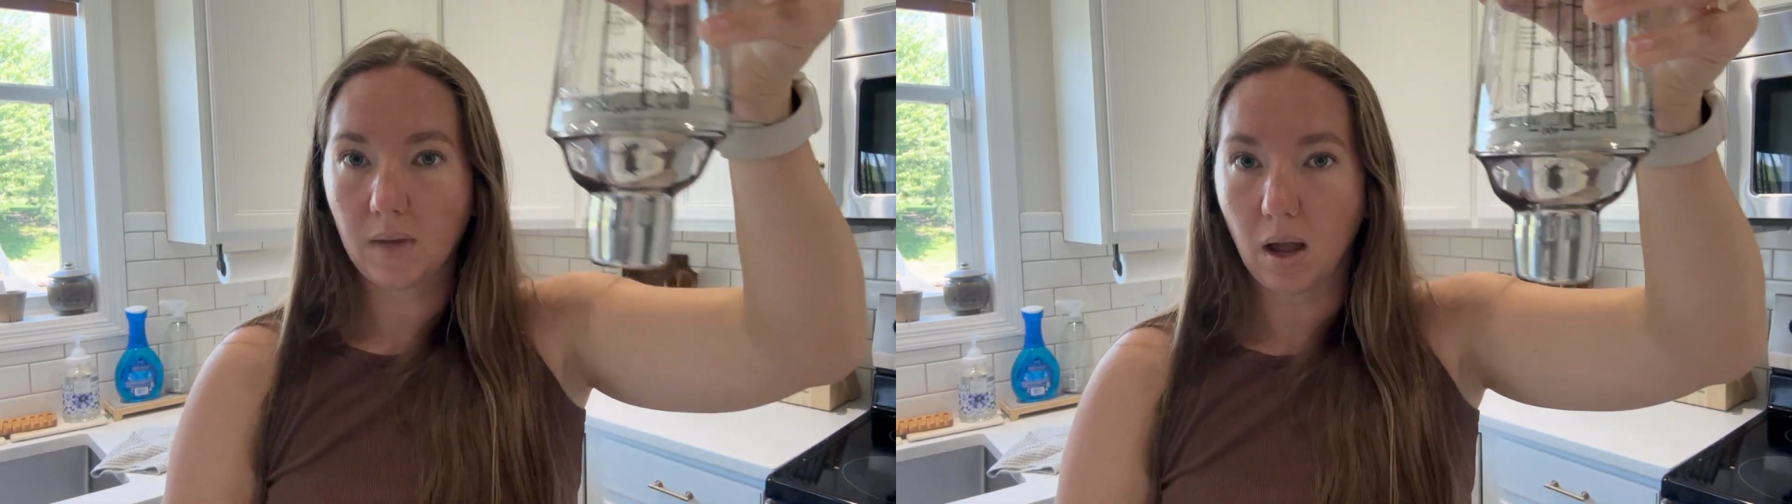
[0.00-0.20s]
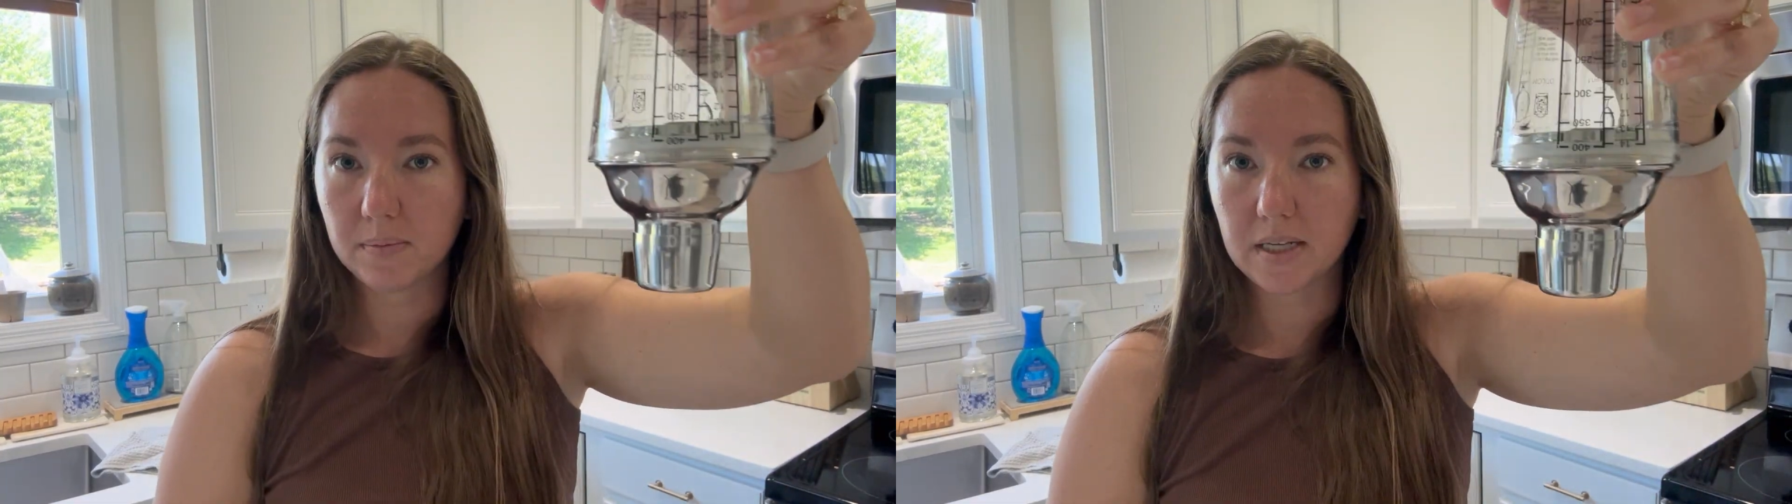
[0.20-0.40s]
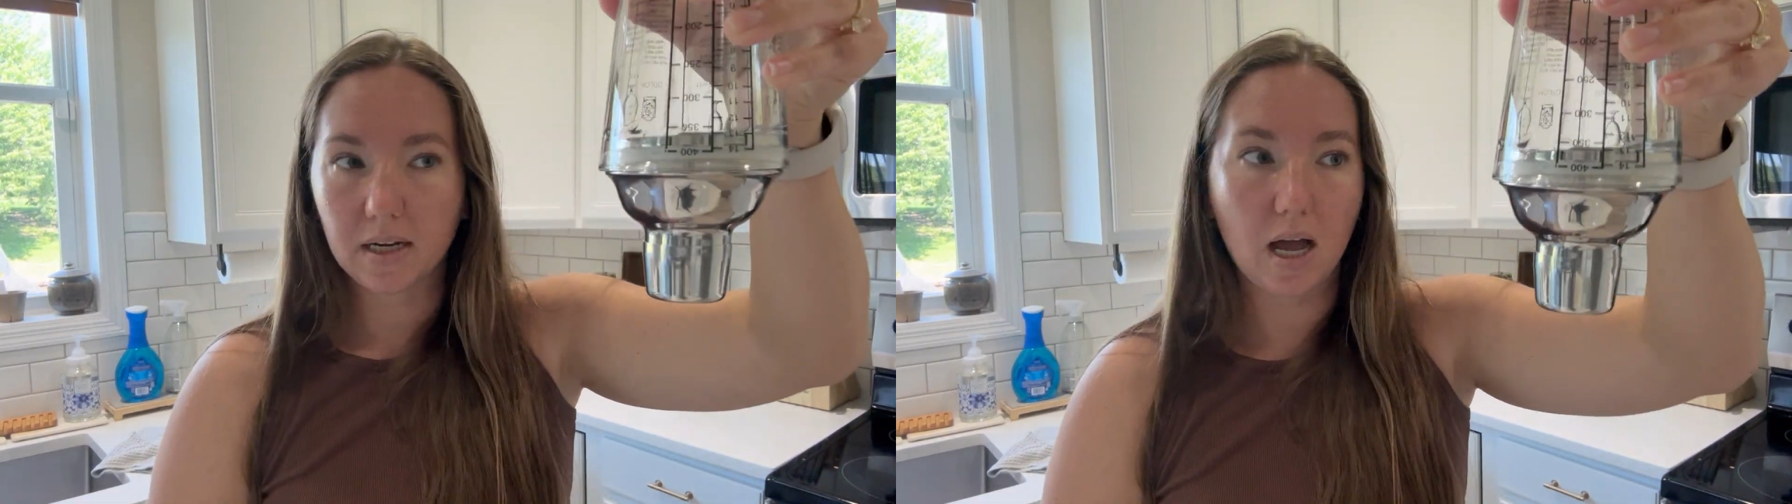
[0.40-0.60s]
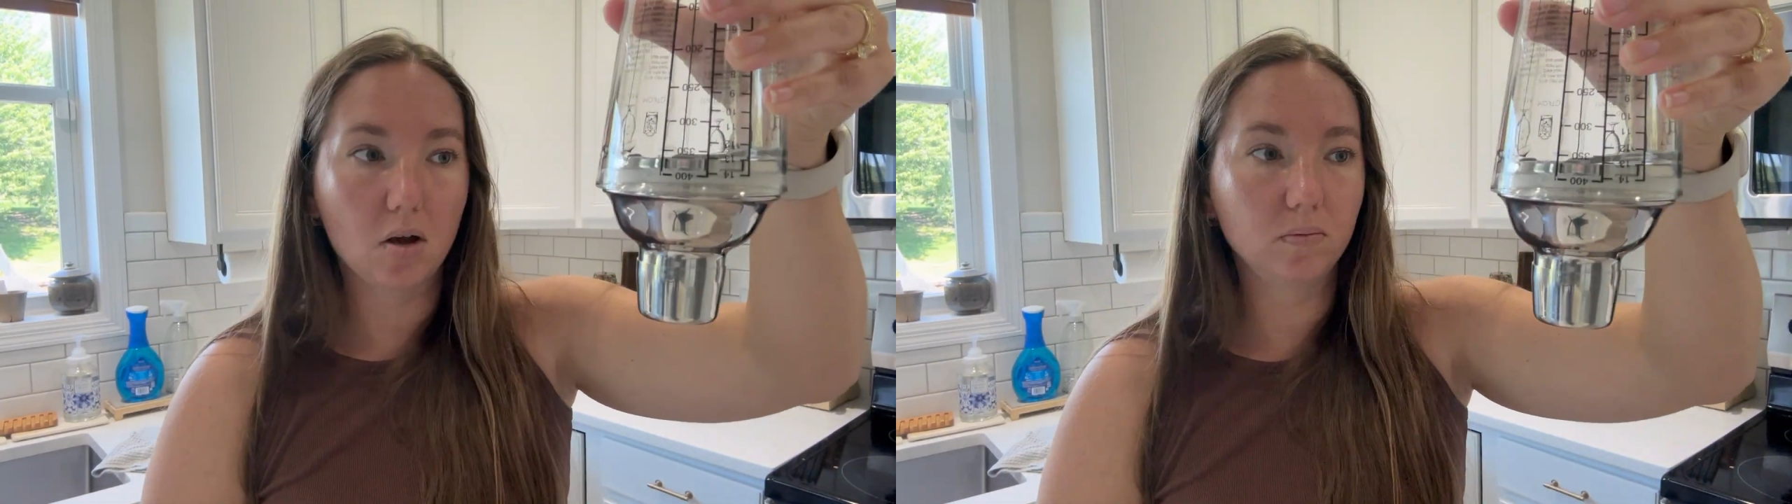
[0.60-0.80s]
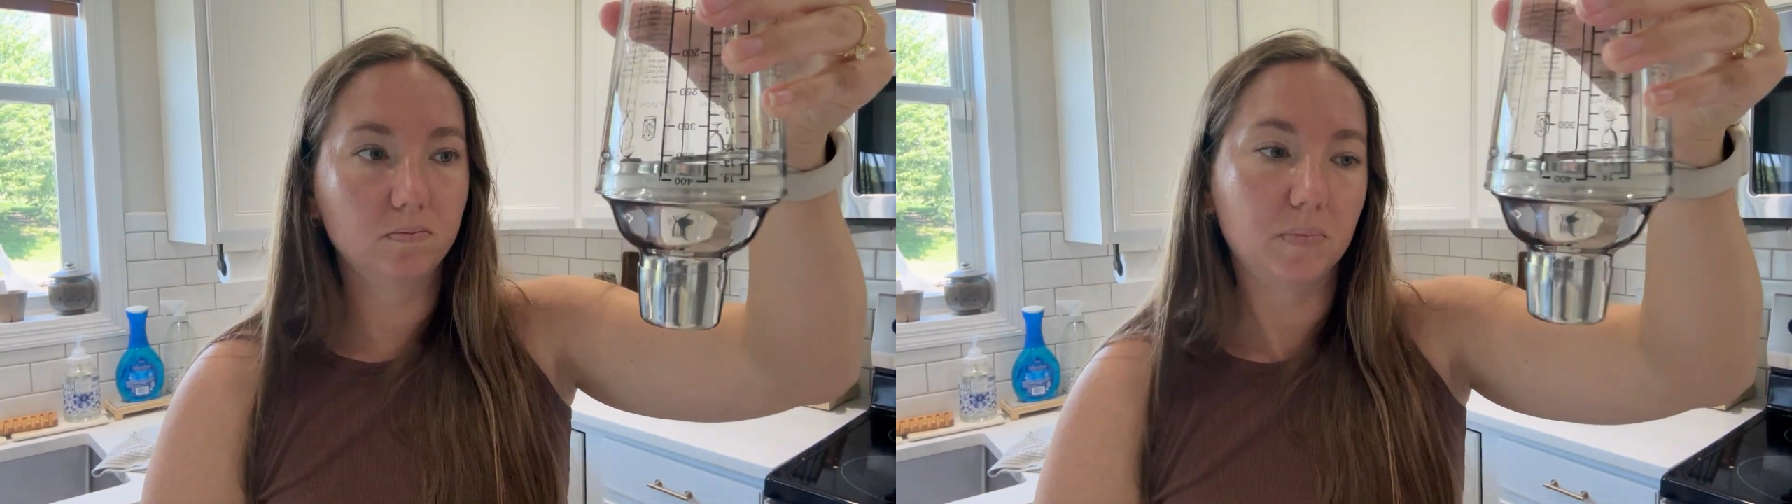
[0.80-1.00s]
Upside
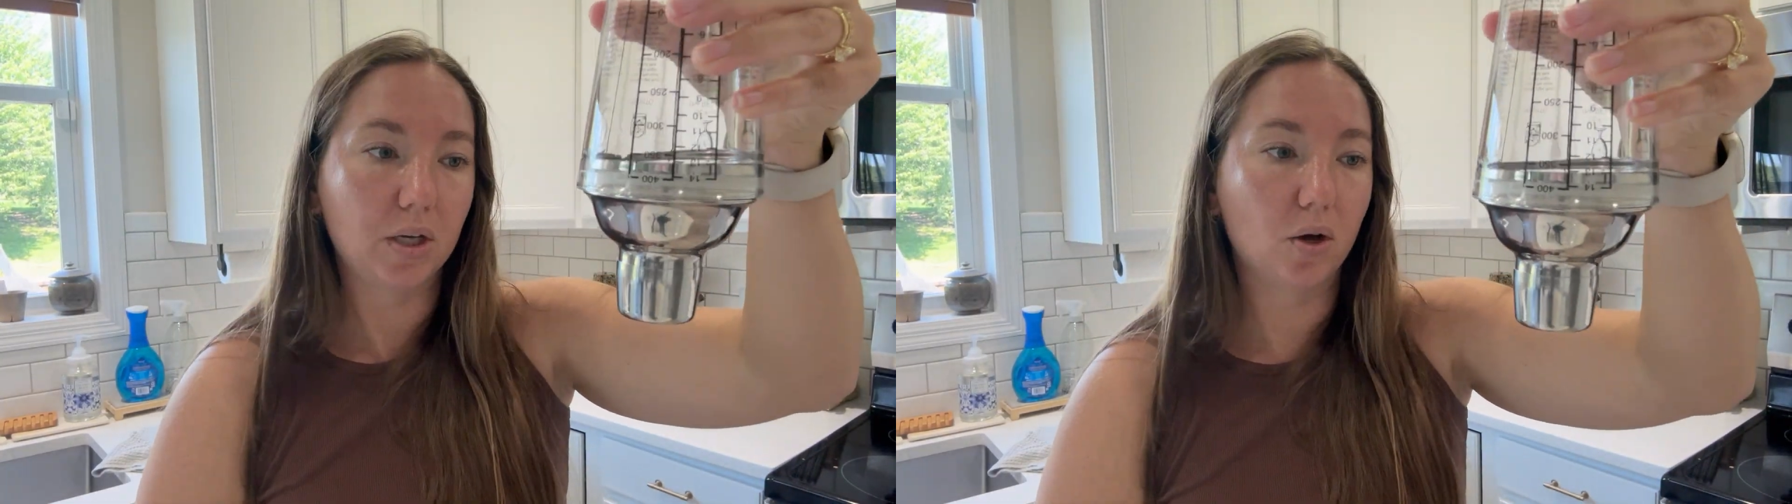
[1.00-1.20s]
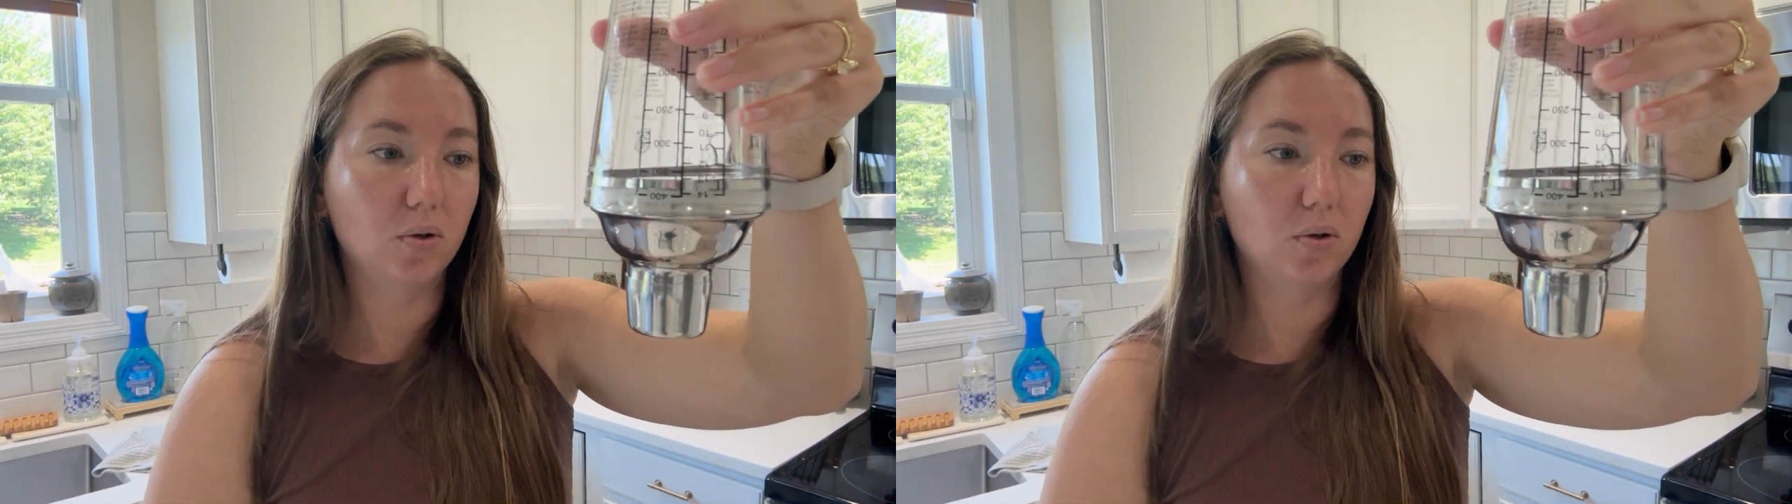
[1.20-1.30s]
down, no